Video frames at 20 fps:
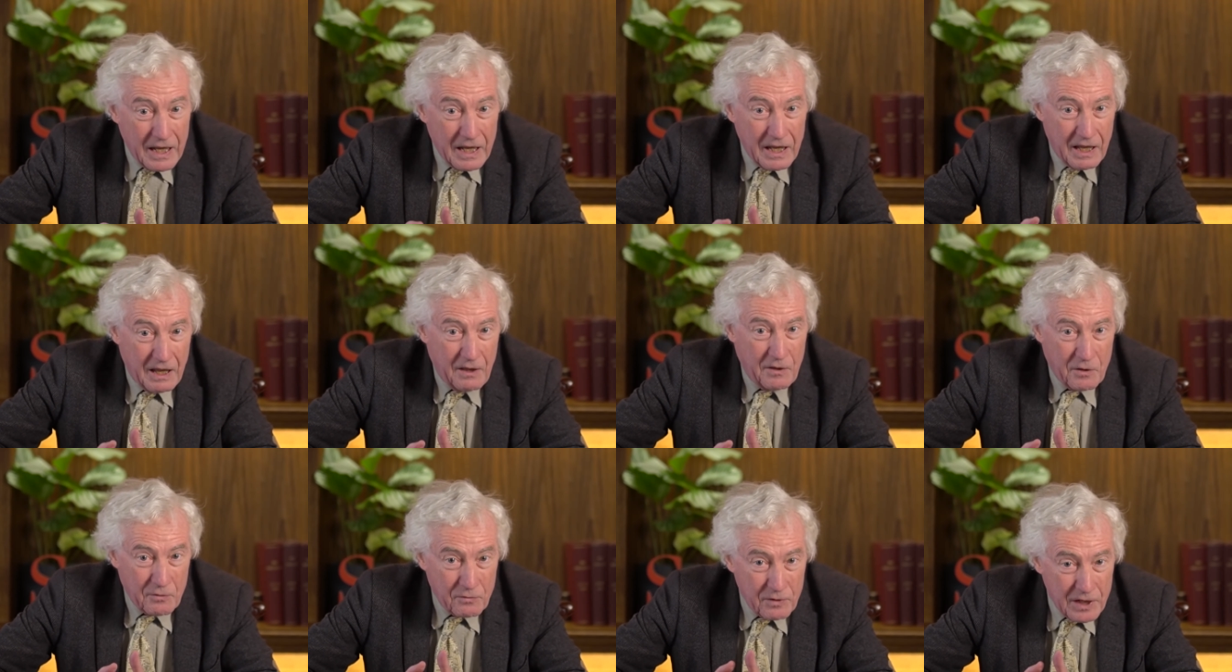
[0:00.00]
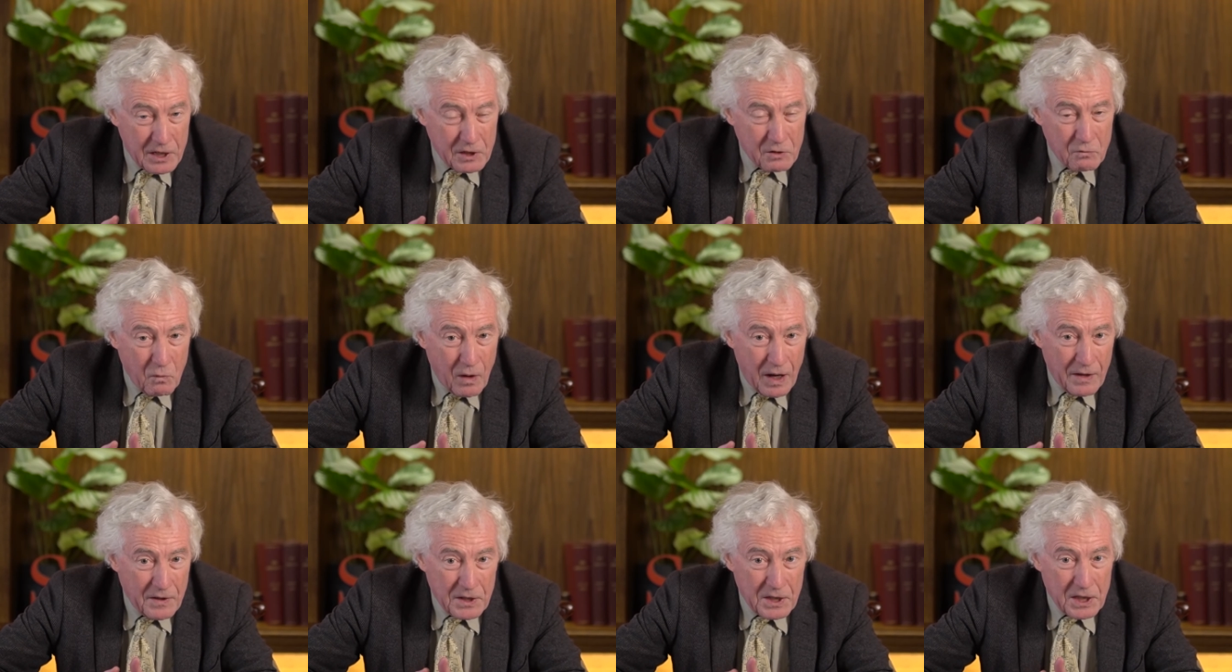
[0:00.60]
The reason
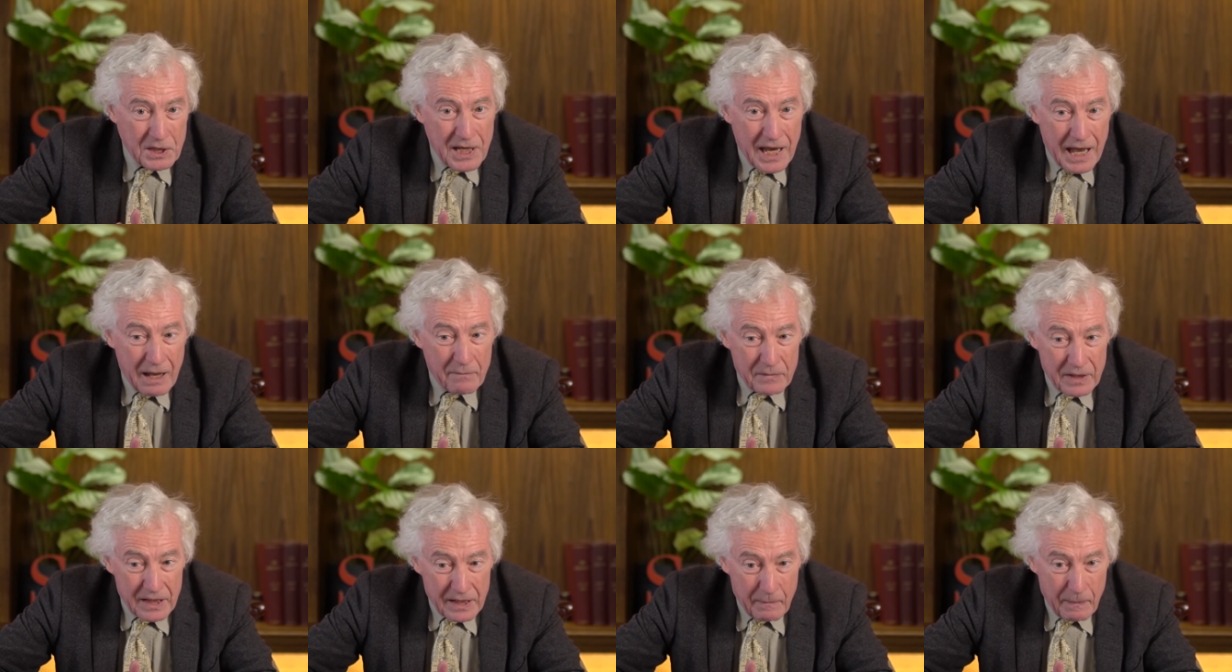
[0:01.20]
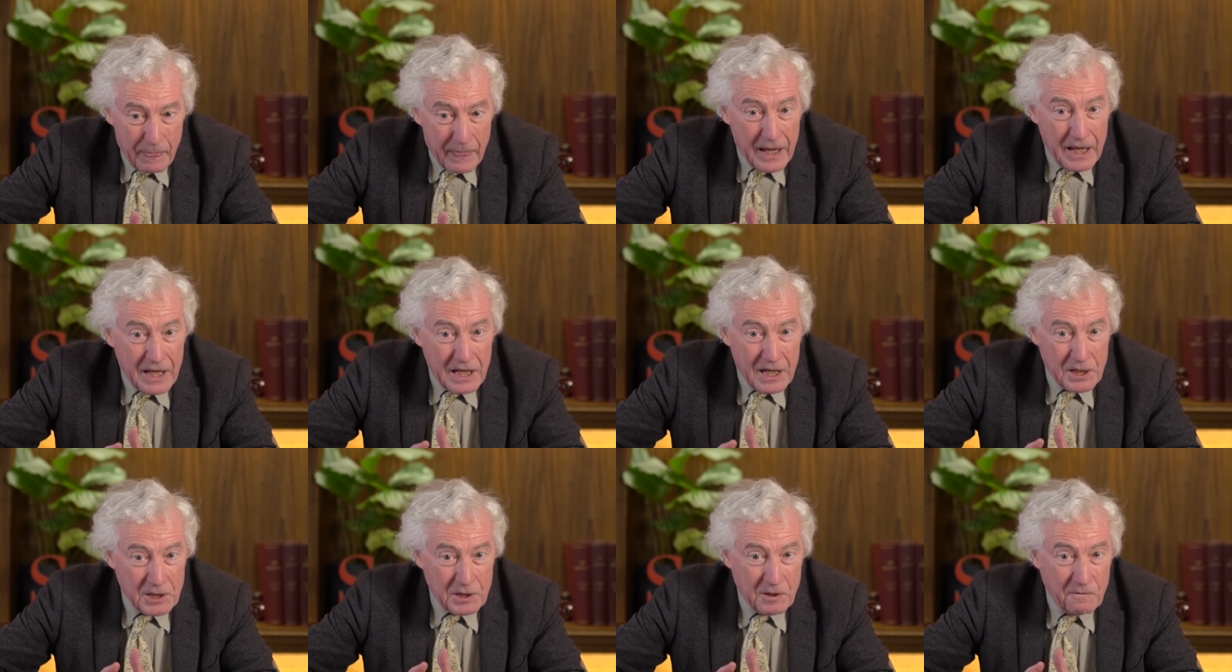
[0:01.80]
why this is happening
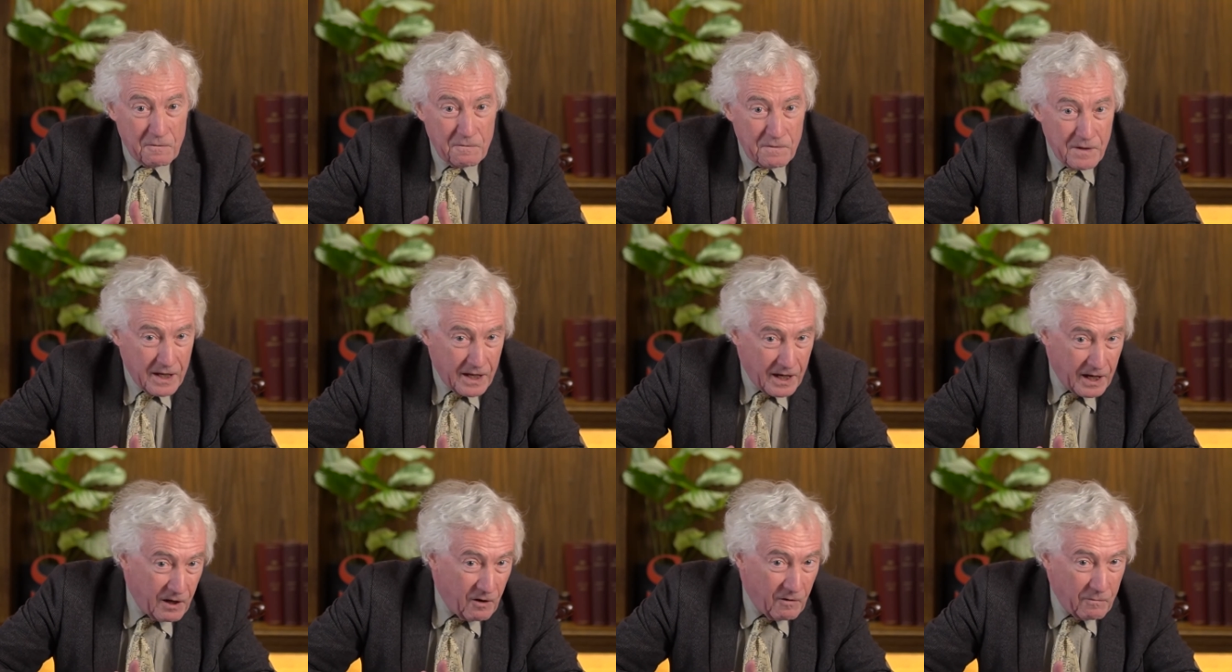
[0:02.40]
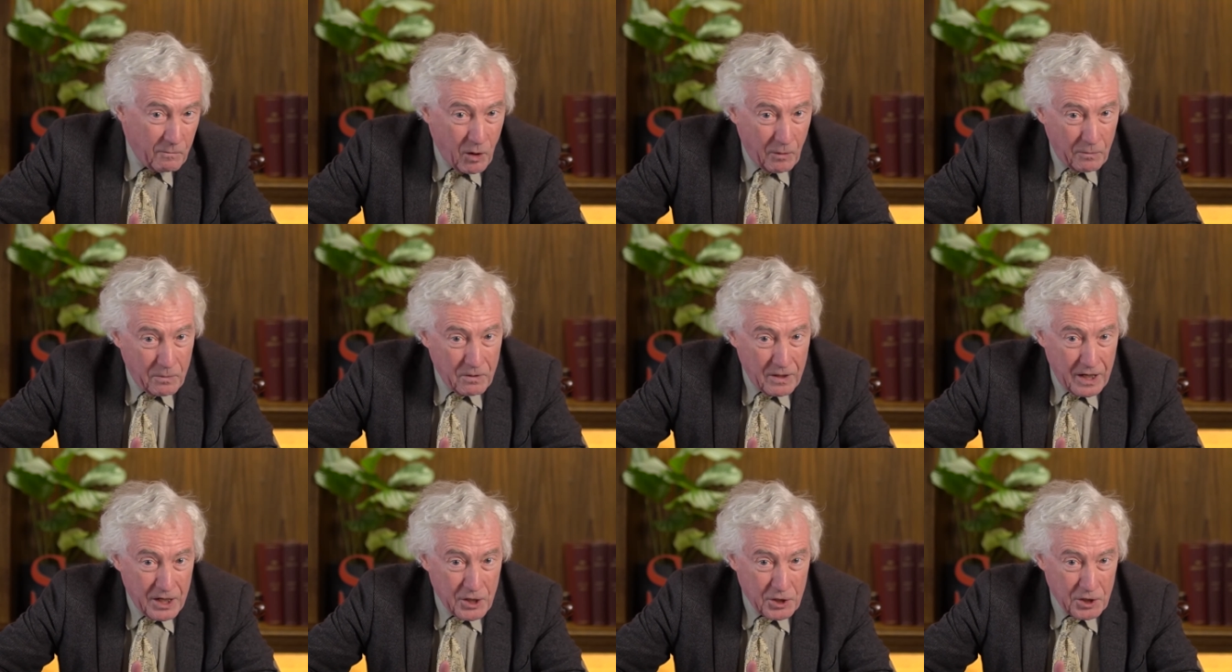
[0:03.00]
is the fear of
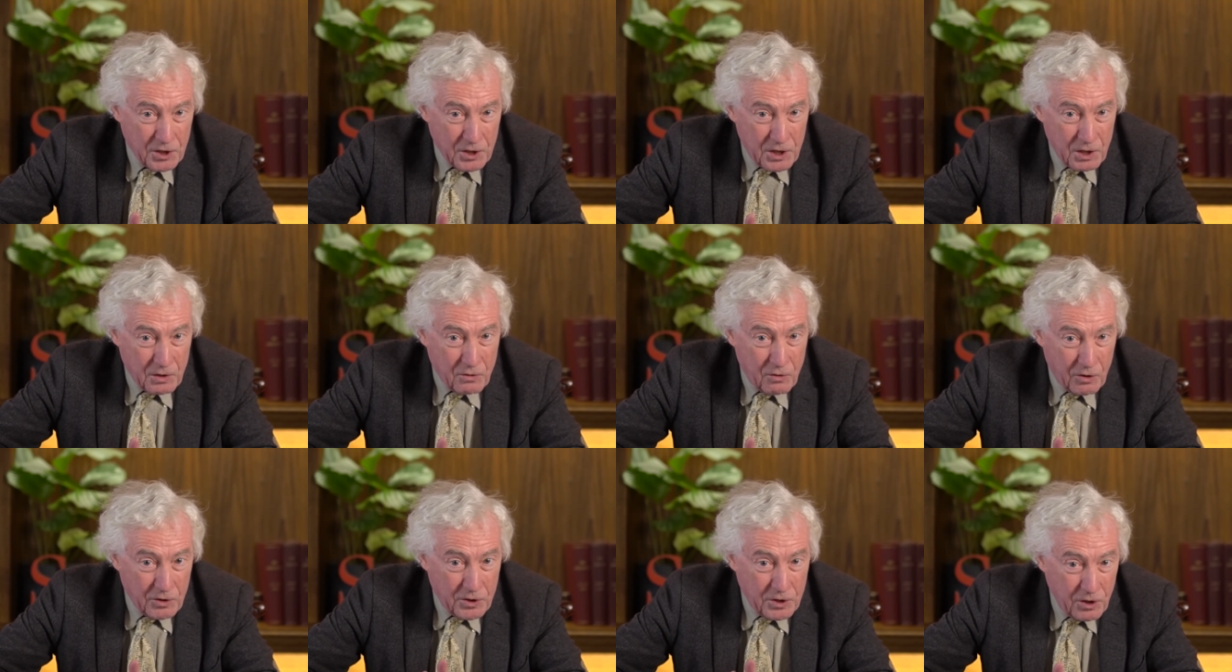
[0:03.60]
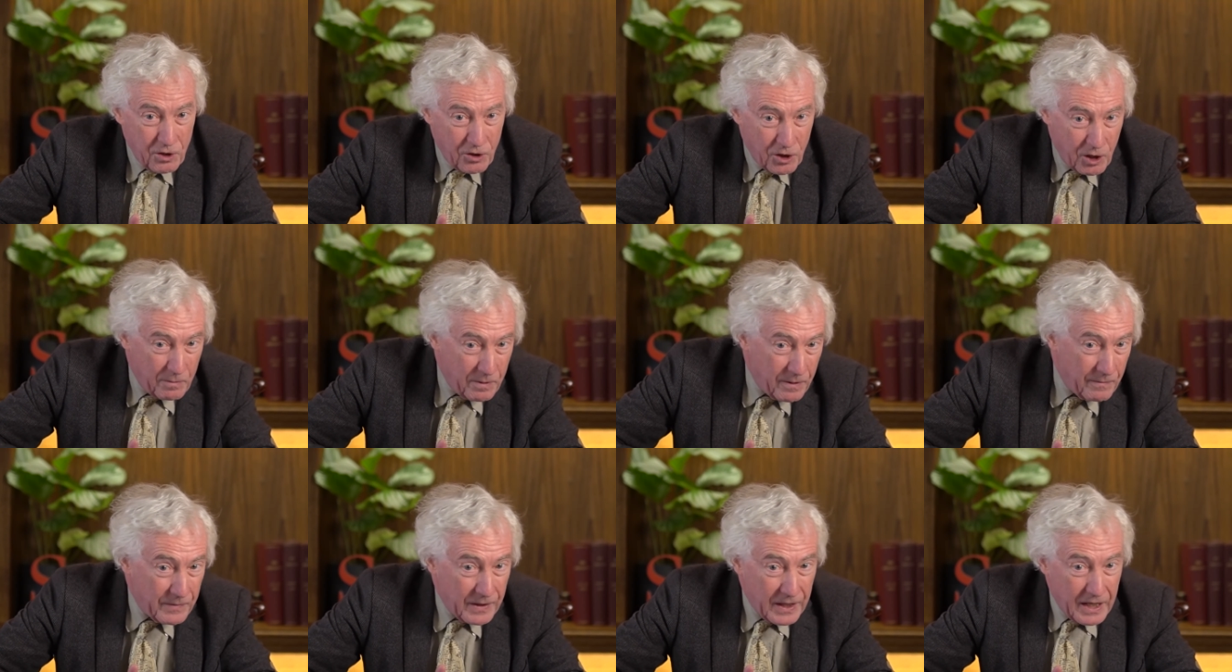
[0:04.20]
populations across
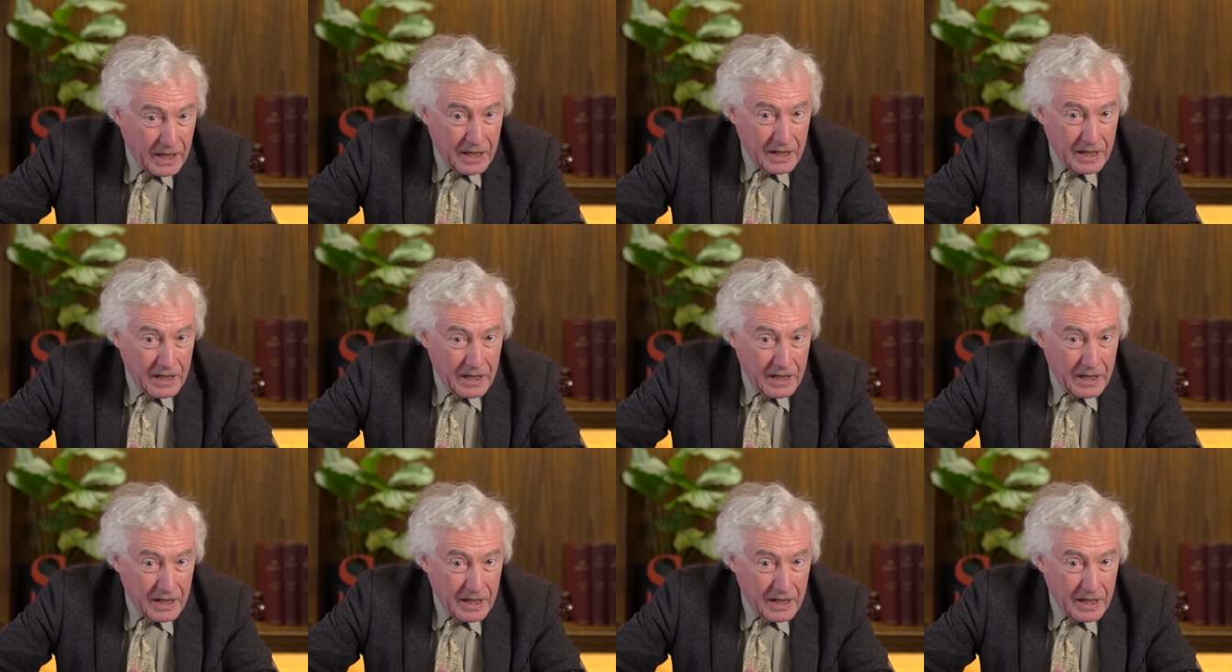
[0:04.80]
Europe